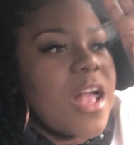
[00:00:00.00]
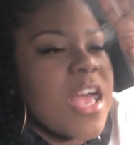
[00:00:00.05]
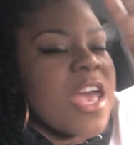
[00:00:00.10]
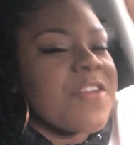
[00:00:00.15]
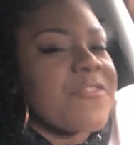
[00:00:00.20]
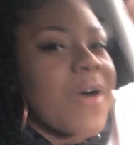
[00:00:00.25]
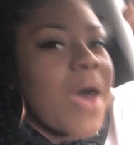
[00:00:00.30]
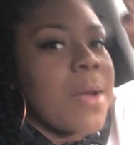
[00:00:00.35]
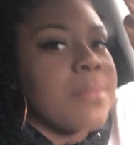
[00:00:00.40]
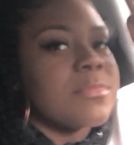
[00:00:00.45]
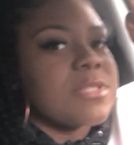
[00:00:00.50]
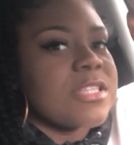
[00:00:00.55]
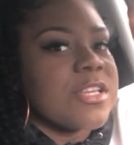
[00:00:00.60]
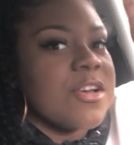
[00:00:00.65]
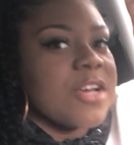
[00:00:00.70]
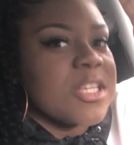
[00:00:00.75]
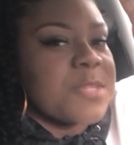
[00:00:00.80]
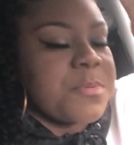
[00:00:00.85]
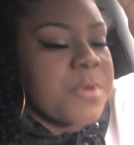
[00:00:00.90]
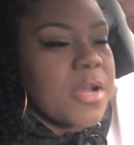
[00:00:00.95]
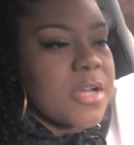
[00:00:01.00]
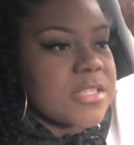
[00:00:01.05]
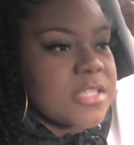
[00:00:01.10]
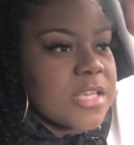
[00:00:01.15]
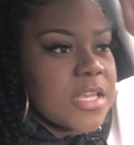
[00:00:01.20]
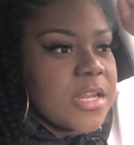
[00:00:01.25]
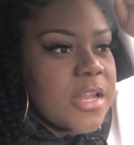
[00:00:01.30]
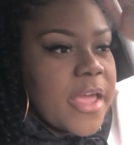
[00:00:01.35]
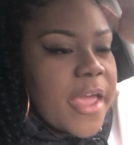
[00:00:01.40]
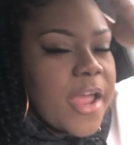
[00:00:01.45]
if I'm still
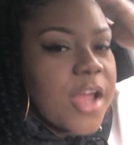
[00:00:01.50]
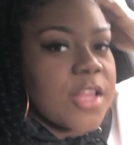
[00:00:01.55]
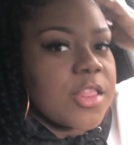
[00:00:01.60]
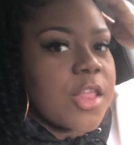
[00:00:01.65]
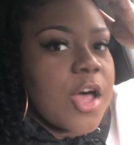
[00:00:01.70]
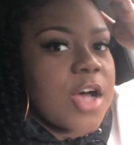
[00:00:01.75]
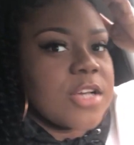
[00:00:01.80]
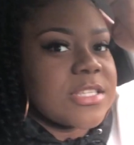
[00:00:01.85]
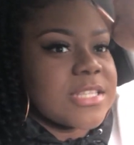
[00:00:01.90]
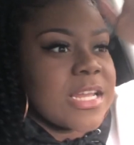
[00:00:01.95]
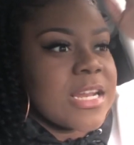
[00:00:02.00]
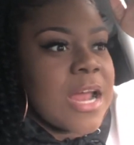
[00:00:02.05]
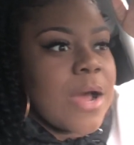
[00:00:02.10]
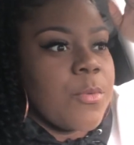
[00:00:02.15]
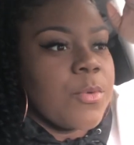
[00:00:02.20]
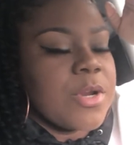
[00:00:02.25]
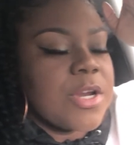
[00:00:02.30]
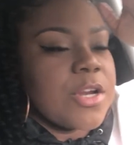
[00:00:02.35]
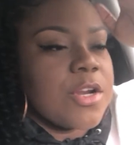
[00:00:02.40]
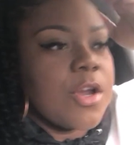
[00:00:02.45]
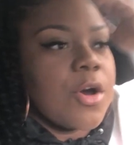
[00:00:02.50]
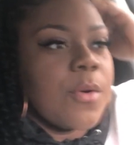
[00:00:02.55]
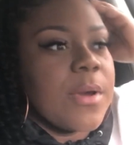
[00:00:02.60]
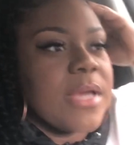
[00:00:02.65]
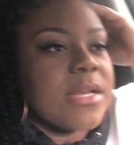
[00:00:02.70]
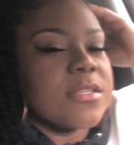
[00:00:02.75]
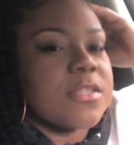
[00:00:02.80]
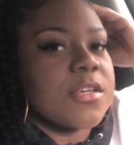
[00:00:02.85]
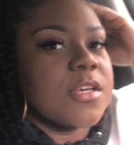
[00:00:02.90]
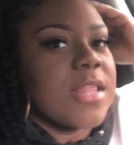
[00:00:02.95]
experiencing hair loss, and I wouldn't know
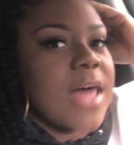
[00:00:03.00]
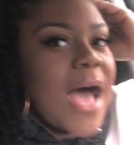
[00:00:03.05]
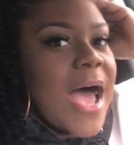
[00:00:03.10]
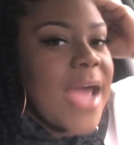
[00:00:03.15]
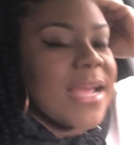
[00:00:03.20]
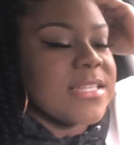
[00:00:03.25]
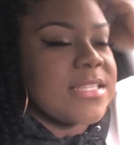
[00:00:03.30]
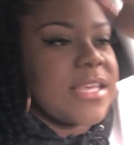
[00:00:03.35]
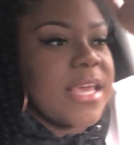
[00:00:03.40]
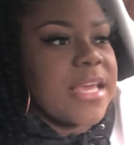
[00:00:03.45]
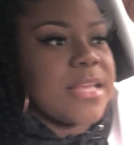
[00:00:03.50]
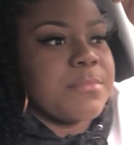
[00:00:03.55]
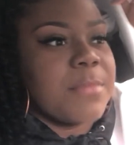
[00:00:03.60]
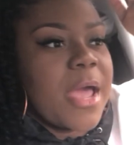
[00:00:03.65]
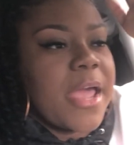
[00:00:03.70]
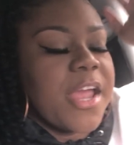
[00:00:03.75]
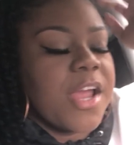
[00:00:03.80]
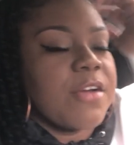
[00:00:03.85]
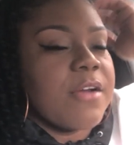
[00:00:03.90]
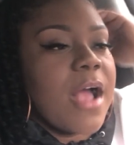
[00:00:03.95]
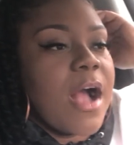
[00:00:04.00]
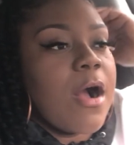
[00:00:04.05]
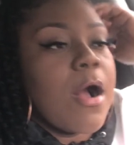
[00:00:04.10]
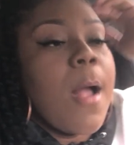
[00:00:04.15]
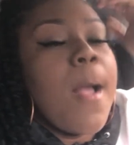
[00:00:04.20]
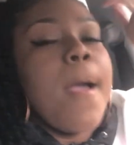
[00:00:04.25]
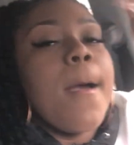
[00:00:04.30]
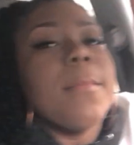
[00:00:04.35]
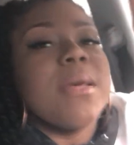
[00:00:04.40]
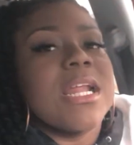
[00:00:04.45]
it until I take my hair
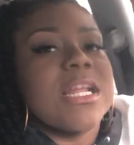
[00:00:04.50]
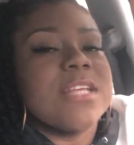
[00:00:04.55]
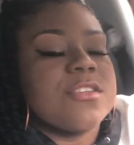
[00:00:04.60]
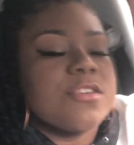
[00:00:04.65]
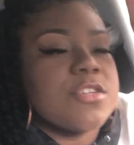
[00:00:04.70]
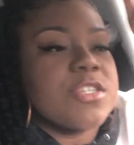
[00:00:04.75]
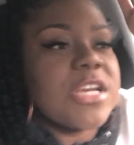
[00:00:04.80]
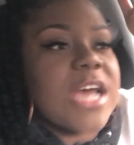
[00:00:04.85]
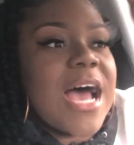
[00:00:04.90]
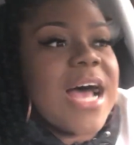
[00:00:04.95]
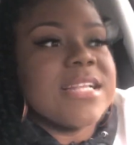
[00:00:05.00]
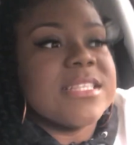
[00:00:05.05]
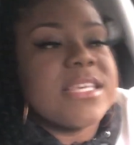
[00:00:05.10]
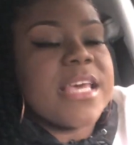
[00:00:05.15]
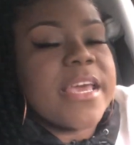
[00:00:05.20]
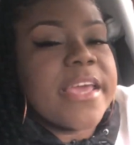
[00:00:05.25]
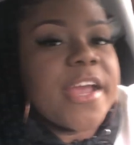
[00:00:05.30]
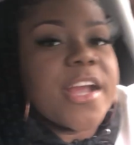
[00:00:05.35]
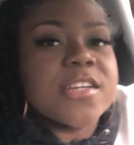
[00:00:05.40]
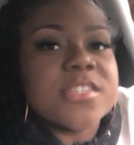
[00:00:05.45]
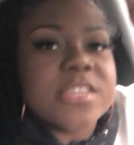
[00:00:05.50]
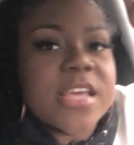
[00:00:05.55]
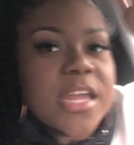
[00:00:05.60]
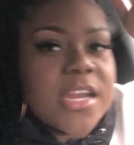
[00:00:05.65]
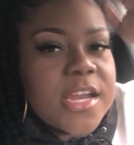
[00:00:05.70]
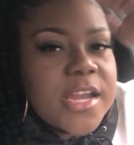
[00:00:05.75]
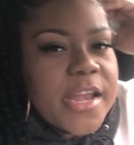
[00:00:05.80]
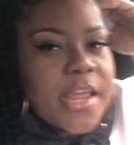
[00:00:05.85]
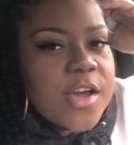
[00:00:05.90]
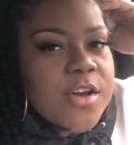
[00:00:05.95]
out. But I told y'all I take hair,
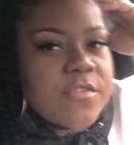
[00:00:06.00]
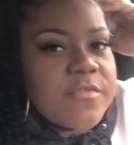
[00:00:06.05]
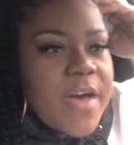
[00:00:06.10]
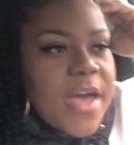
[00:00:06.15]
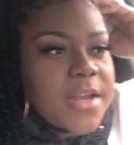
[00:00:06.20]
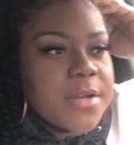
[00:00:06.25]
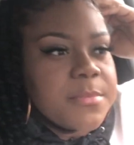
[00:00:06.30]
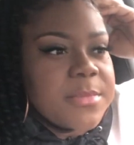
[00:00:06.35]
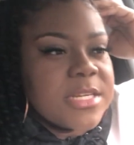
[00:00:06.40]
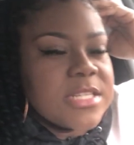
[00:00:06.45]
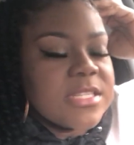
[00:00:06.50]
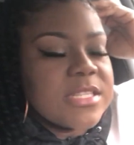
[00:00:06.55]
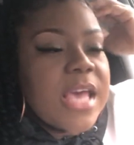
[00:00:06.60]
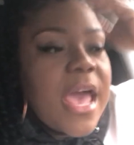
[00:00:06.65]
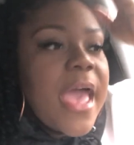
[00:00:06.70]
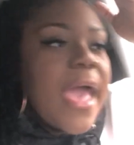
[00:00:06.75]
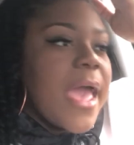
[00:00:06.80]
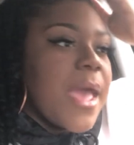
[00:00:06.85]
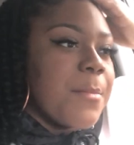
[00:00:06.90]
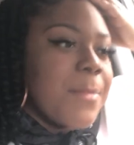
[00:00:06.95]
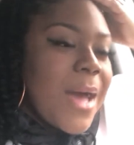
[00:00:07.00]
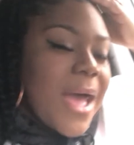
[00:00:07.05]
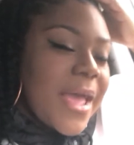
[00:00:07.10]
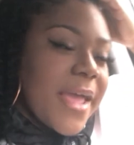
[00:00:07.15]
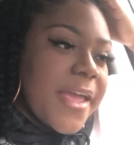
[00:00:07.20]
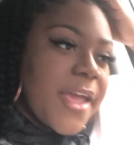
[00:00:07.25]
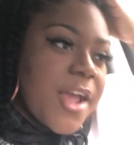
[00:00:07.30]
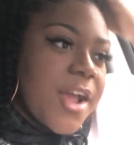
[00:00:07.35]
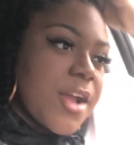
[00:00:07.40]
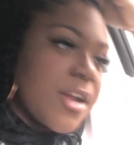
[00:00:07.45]
skin, and nail vitamins, and my
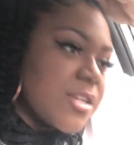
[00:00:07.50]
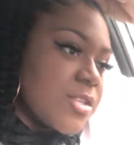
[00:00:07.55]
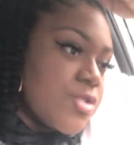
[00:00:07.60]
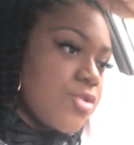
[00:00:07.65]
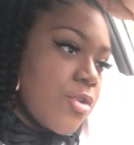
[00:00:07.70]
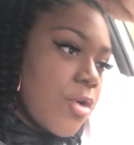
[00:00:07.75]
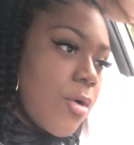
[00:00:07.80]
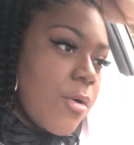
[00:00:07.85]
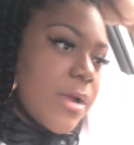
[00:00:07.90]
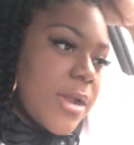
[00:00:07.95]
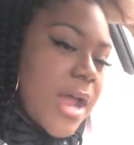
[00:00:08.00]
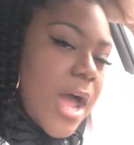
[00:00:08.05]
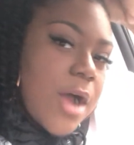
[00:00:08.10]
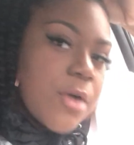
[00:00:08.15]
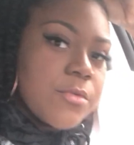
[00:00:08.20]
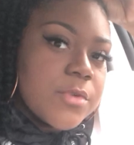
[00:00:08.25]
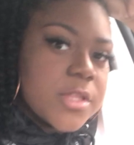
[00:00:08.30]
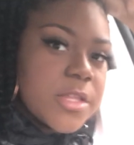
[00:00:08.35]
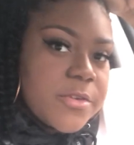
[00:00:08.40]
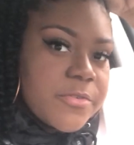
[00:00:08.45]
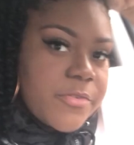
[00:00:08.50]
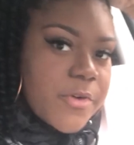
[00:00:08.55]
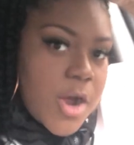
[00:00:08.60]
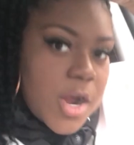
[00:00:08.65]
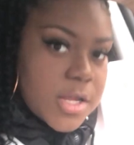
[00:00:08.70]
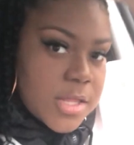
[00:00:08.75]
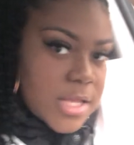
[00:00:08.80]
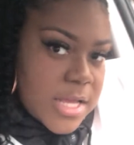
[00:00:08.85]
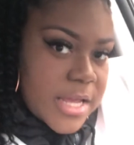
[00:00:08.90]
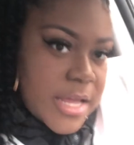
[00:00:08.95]
hair is growing out really
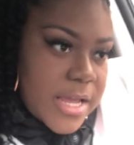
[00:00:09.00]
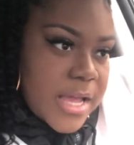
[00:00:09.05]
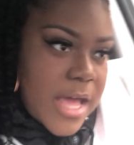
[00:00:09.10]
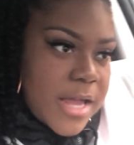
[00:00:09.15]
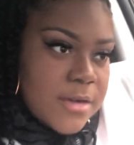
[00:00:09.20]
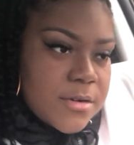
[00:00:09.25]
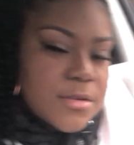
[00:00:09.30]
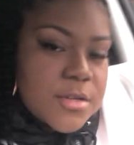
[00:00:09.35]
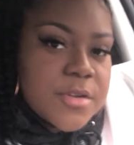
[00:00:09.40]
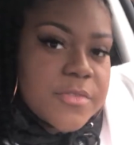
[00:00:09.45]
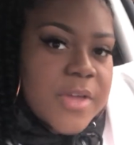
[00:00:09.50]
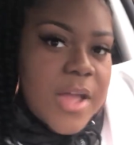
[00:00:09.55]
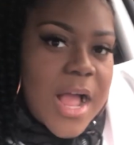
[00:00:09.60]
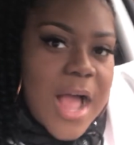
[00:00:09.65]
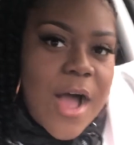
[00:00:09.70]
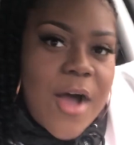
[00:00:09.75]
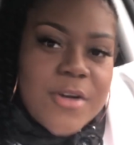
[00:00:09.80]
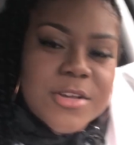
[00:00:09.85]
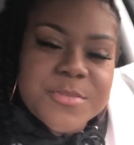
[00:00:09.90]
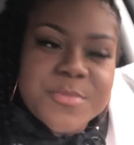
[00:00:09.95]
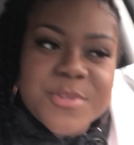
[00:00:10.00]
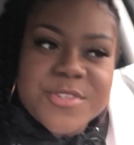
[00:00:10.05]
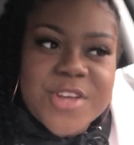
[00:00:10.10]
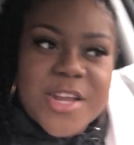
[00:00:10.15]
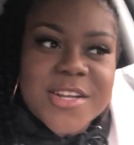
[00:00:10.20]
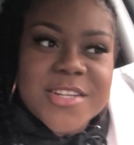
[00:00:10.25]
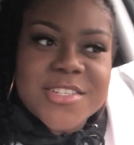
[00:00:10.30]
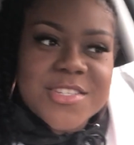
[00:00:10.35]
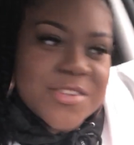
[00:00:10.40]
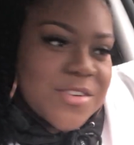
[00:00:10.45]
far. Like, I don't know, I always be
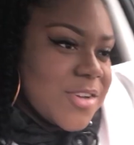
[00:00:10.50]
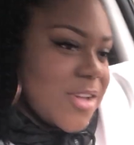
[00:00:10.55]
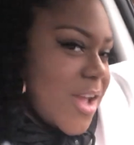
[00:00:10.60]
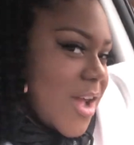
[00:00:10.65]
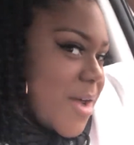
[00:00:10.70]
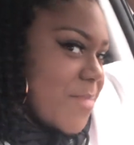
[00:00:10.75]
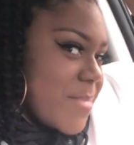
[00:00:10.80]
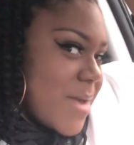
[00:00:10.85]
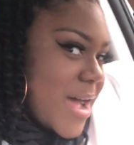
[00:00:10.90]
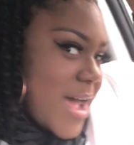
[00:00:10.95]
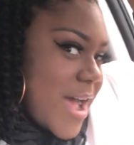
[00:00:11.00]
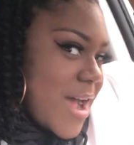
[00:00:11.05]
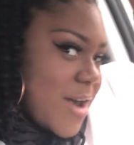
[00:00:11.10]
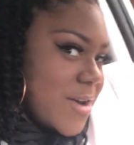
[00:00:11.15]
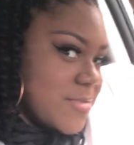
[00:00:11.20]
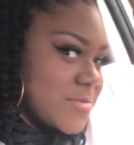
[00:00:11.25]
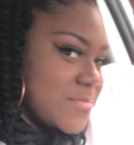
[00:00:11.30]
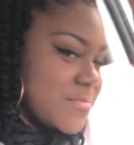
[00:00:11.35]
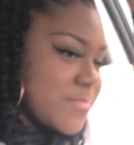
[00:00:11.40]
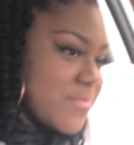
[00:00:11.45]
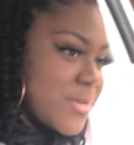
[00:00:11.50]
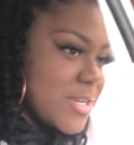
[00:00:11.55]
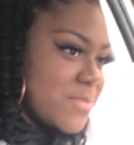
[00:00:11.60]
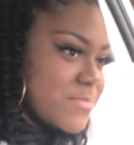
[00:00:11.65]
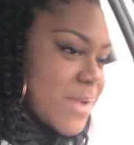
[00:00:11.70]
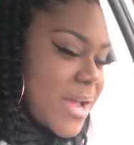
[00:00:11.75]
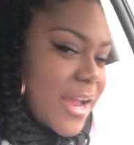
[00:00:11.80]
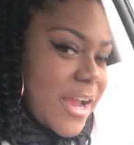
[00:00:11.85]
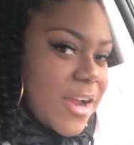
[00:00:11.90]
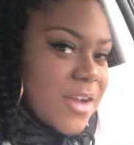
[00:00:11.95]
trying to show y'all about how
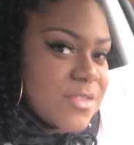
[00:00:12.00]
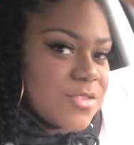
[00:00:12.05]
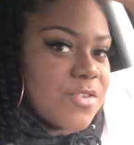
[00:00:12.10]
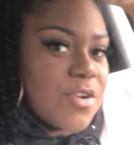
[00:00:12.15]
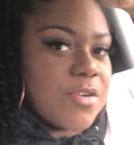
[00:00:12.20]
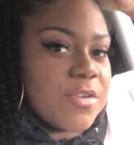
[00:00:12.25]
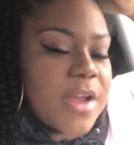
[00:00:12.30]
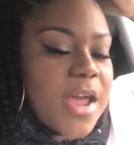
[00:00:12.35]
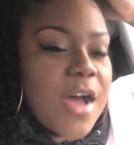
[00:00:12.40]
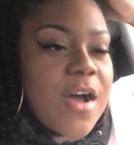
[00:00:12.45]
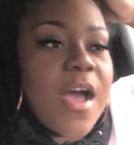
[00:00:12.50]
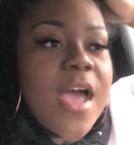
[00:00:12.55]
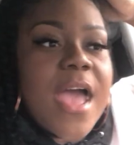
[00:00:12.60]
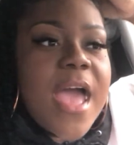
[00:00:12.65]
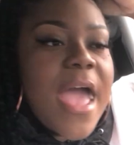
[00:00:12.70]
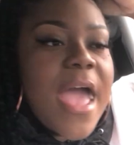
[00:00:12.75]
much my hair is growing out,